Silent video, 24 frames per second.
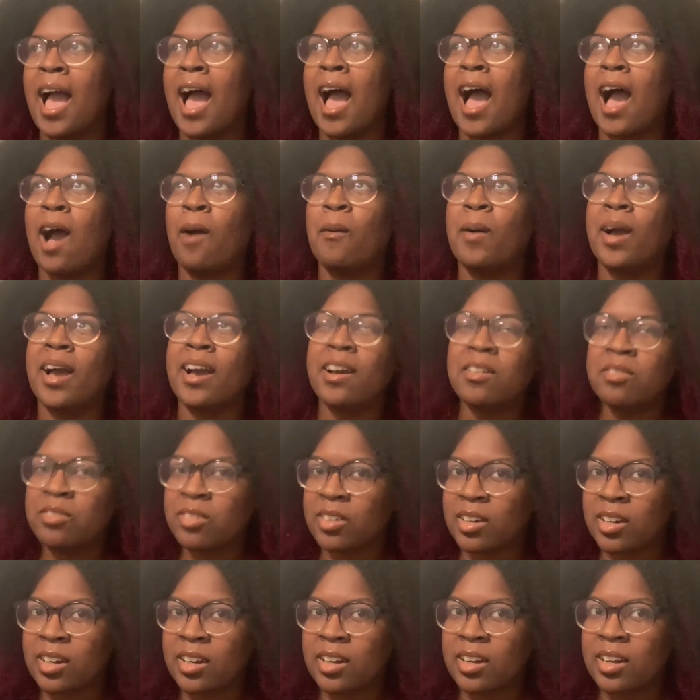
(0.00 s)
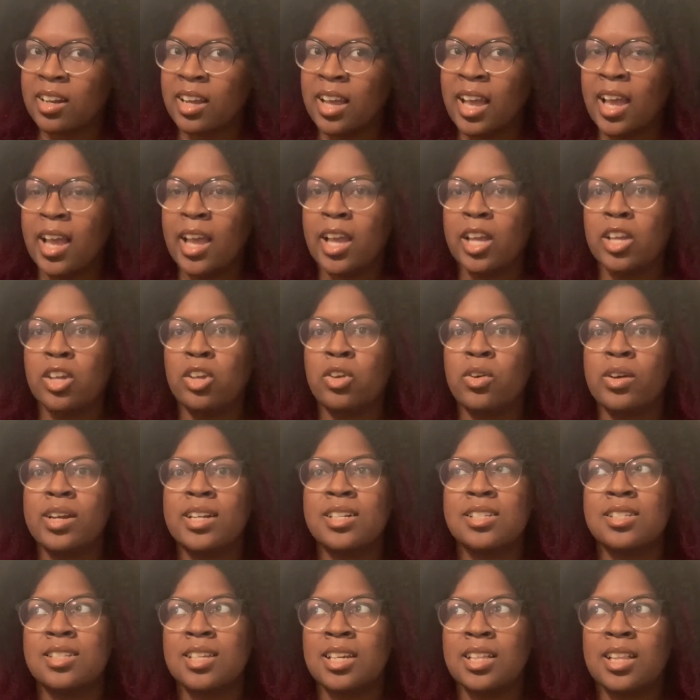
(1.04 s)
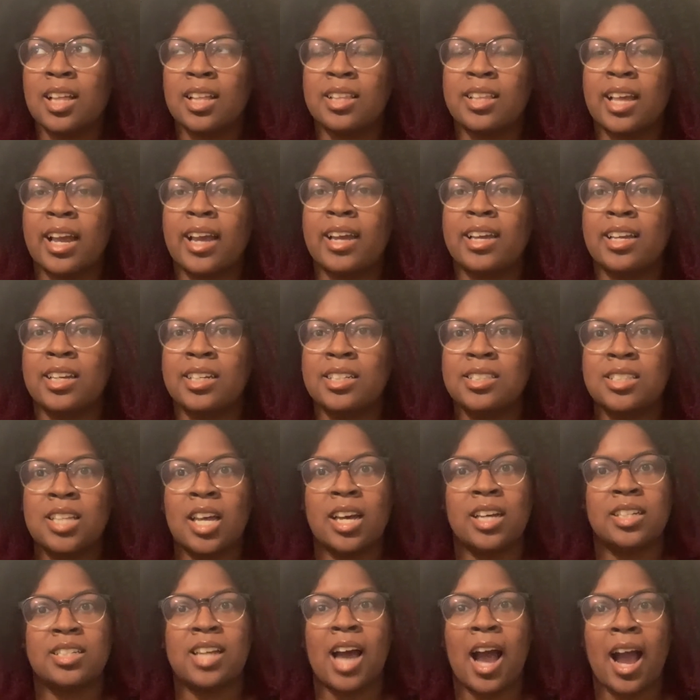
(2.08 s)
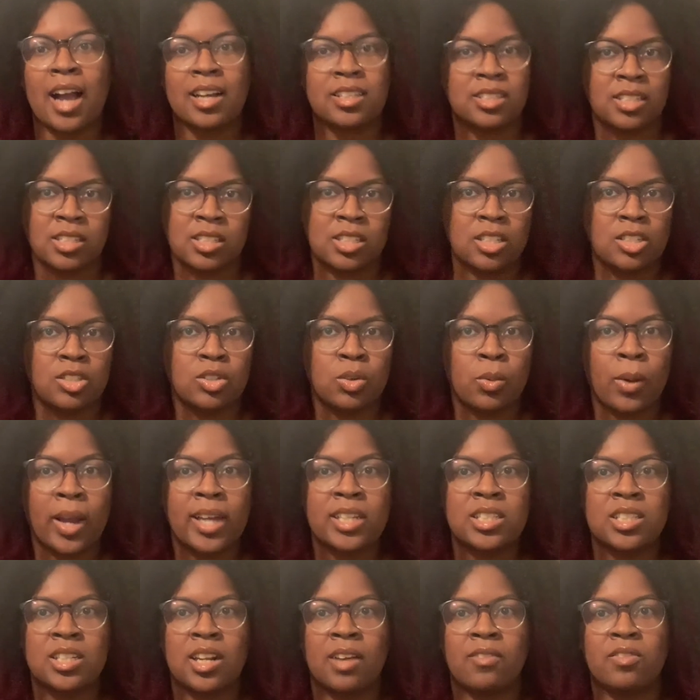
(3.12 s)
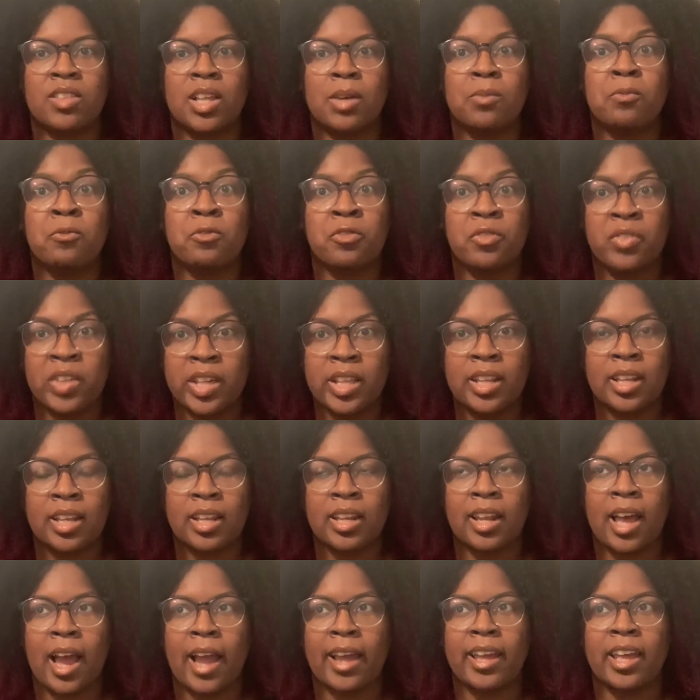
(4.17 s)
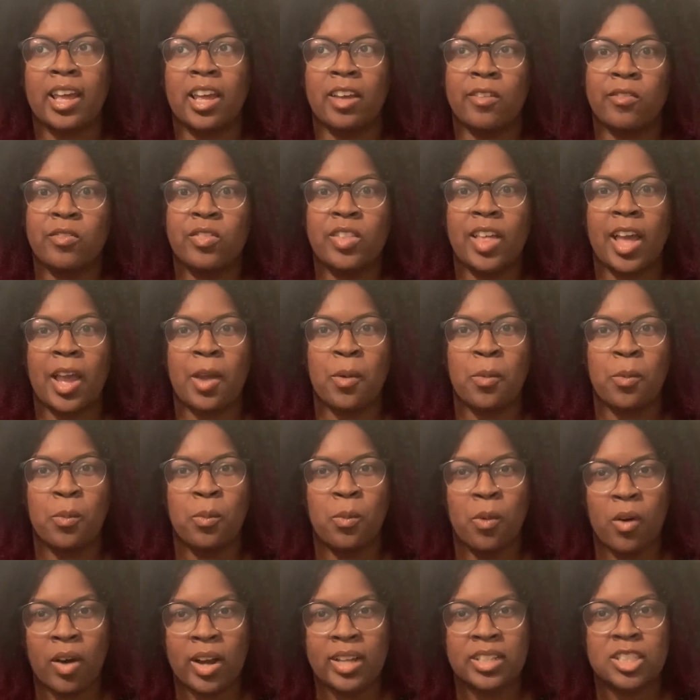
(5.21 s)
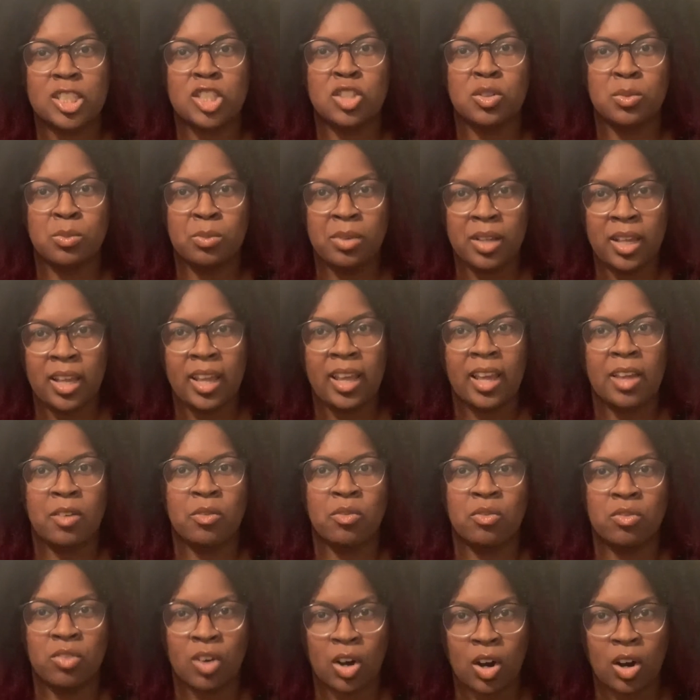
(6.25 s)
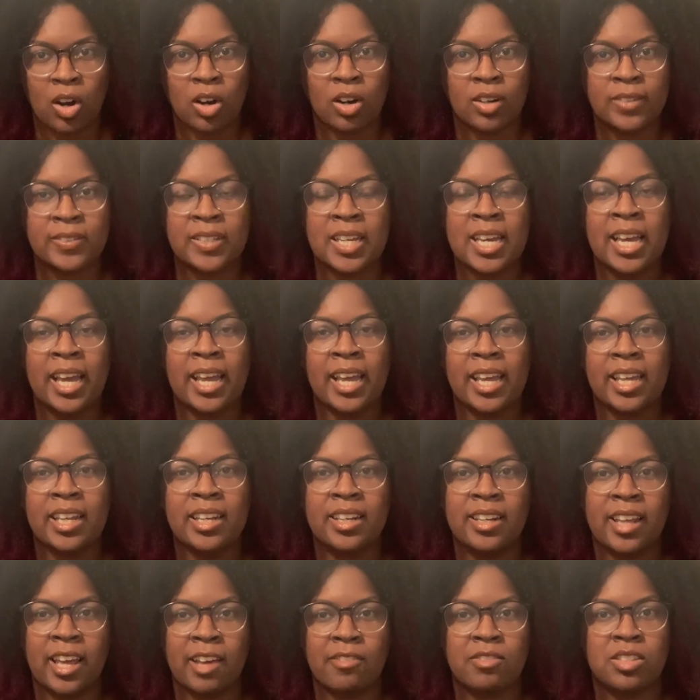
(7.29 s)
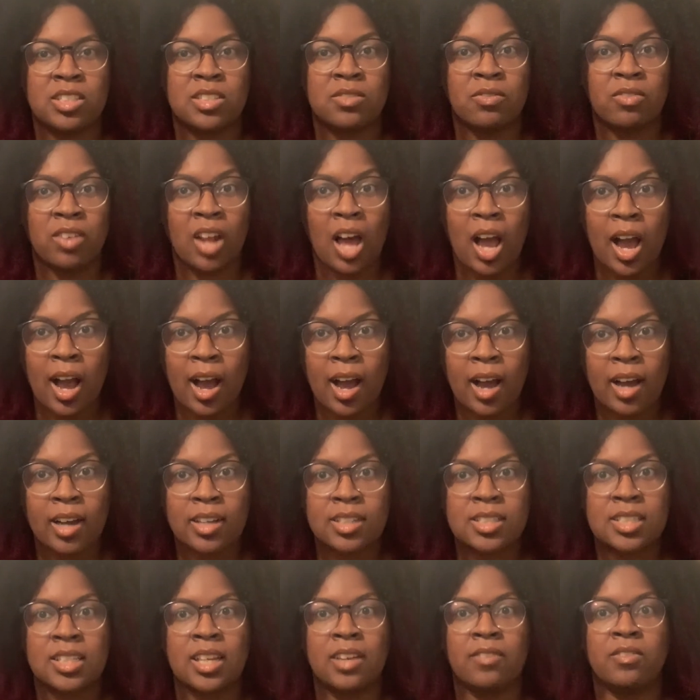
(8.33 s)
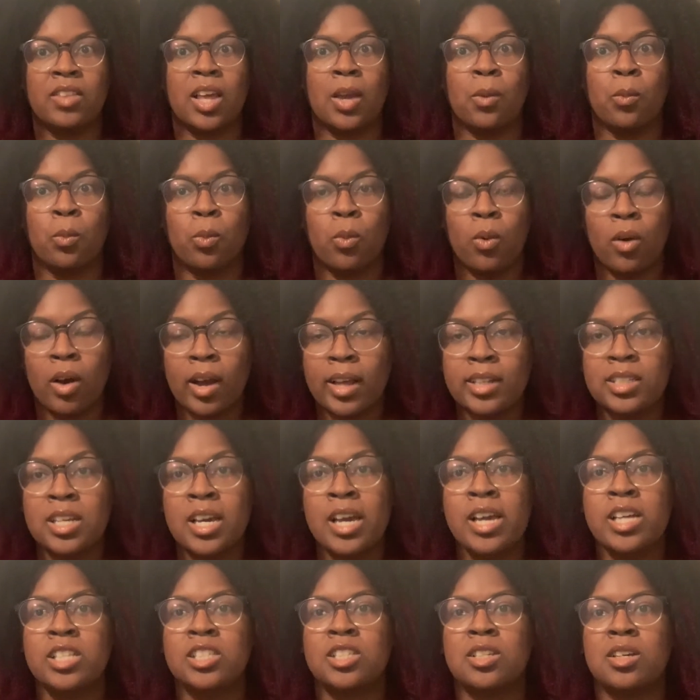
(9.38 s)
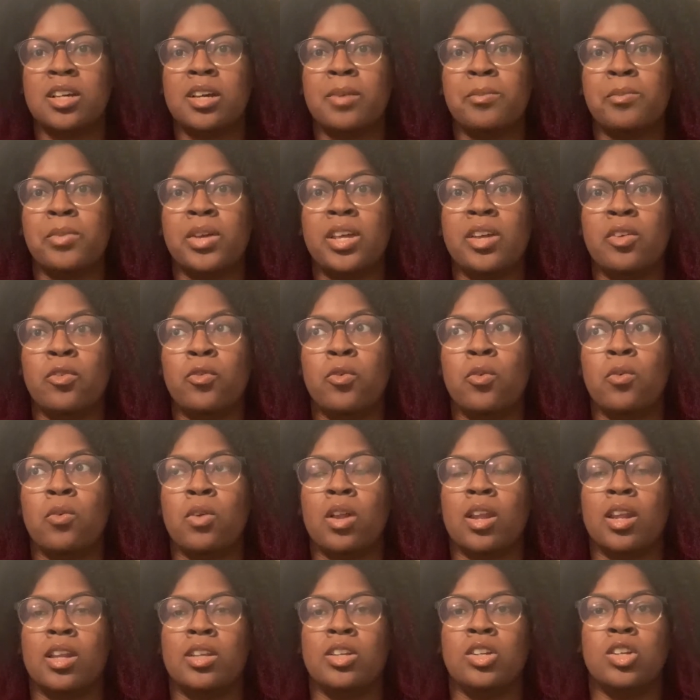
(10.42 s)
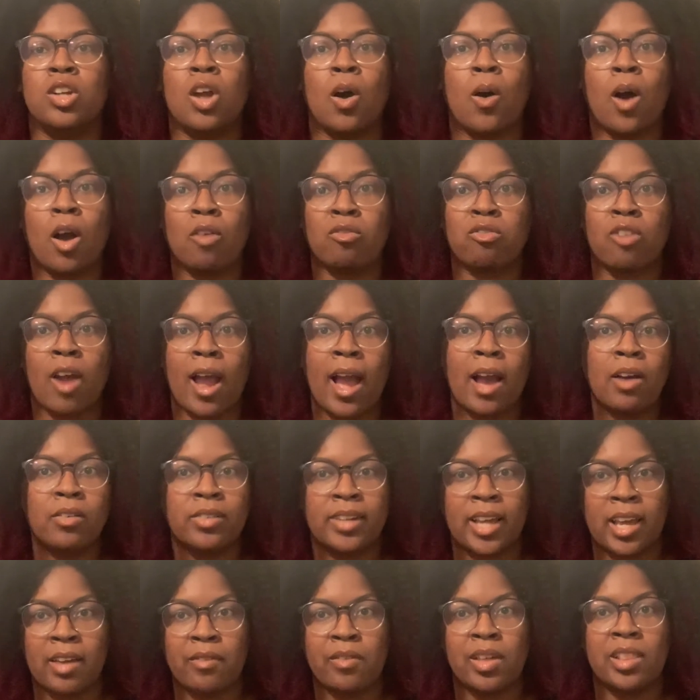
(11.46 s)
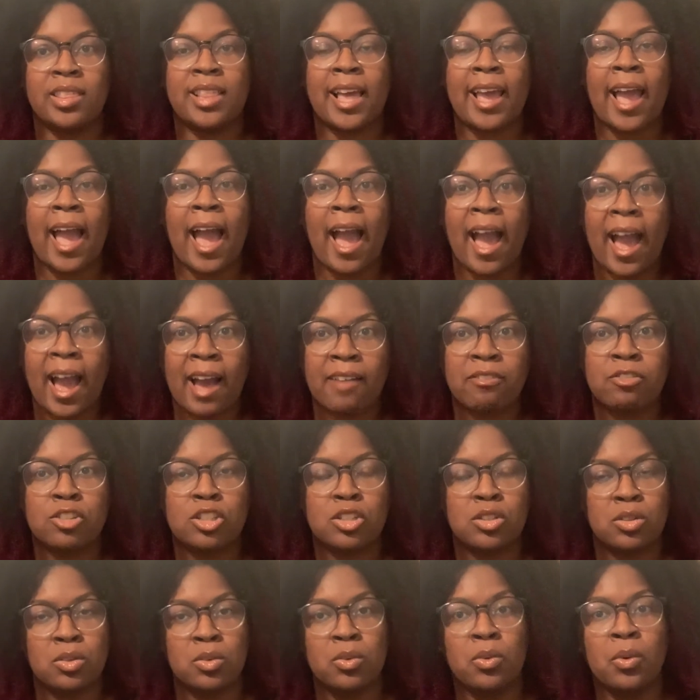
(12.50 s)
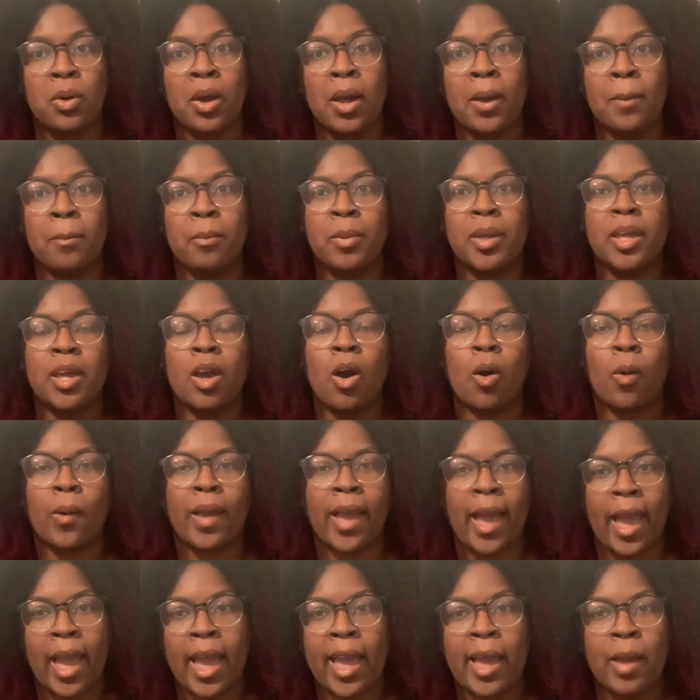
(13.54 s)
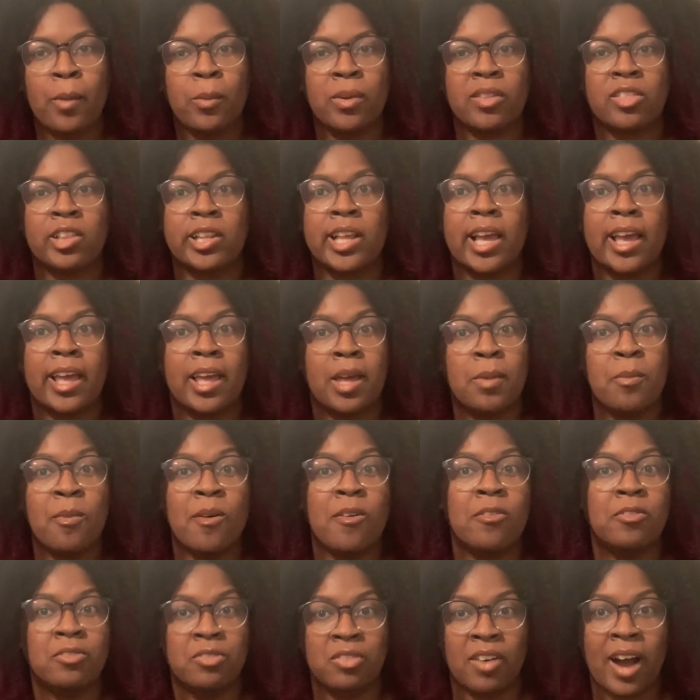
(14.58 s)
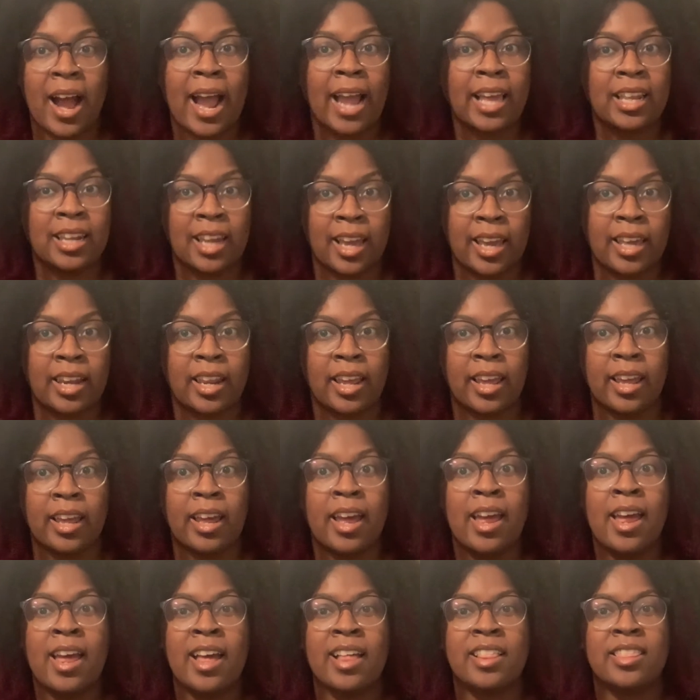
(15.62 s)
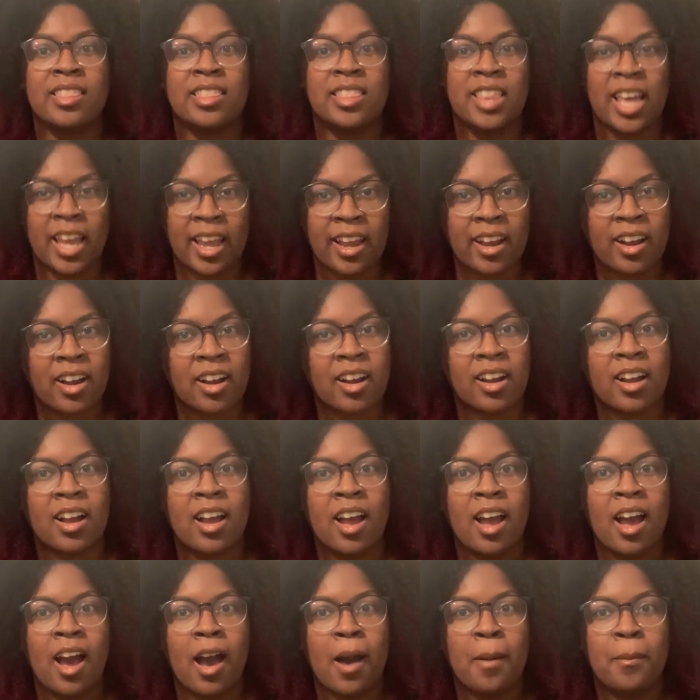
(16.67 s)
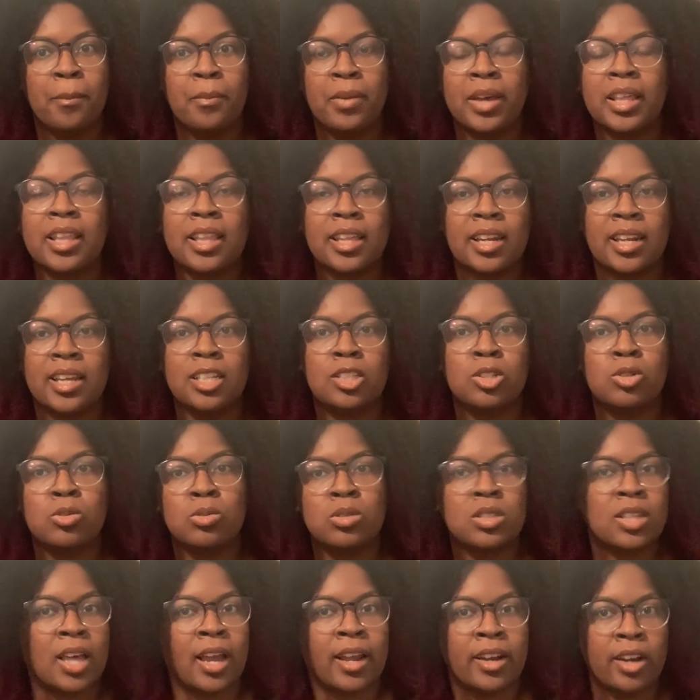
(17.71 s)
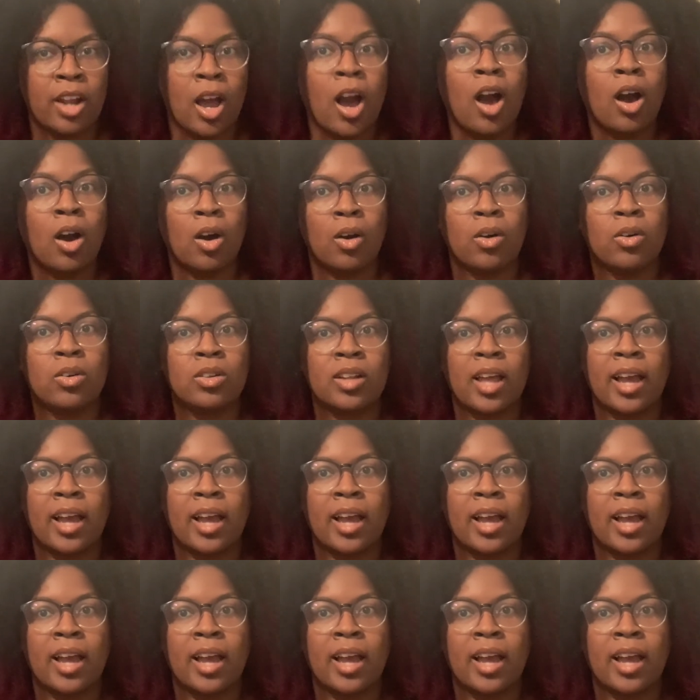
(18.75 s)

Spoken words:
However, you can see that that is a toxic situation of them feeling like if they want to be involved in David's vlogs, if they want to be, you know, around David, they have to be okay with him violating their ability to say no.